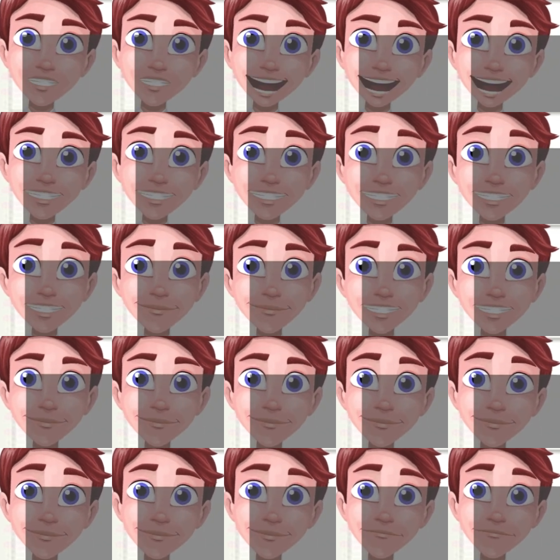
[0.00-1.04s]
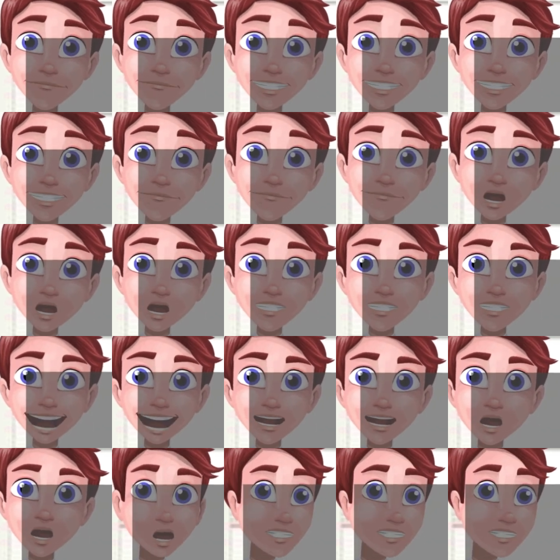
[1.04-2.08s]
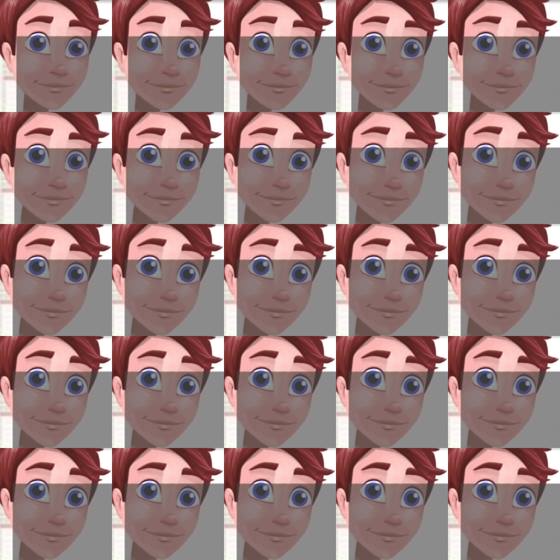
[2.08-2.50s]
anything that don't look very professional.